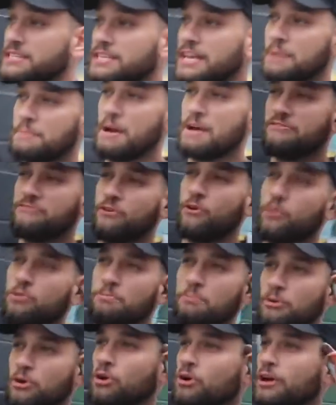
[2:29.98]
is like my fourth
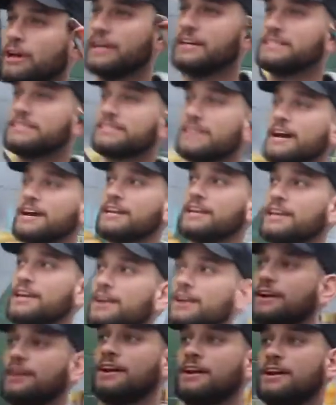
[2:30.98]
mural inside
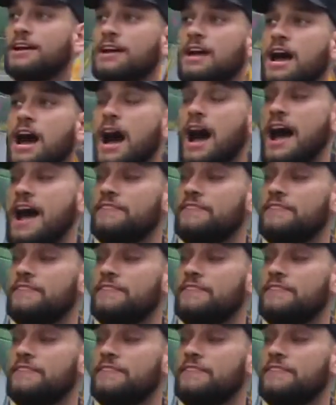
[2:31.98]
here. I